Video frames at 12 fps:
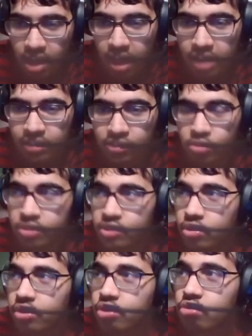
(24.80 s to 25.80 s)
And let's go ahead and
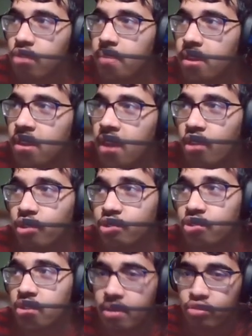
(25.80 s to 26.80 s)
start the draw, man. I
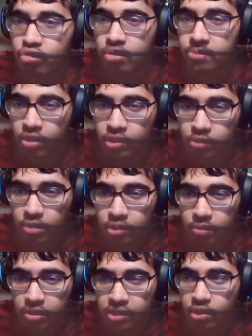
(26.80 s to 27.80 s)
also did my dream draw as well.
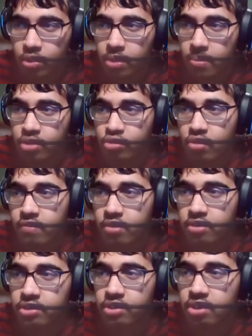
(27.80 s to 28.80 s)
So we're going to start the mock draw
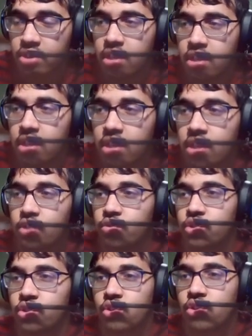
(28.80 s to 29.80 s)
first. Let's
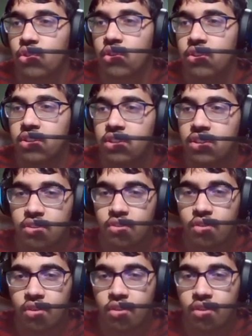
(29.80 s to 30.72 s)
just start it here.